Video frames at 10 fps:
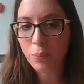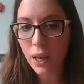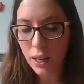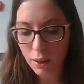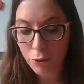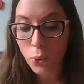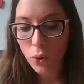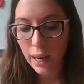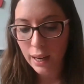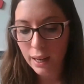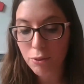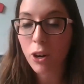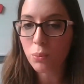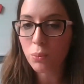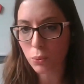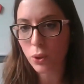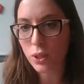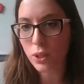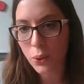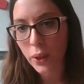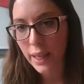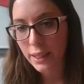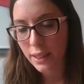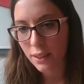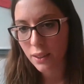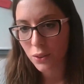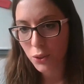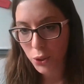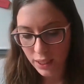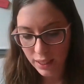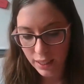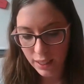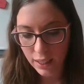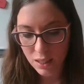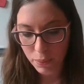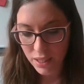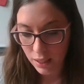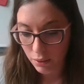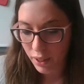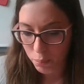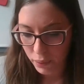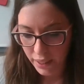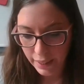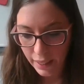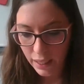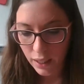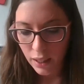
through a form that was circulated during the specific meeting.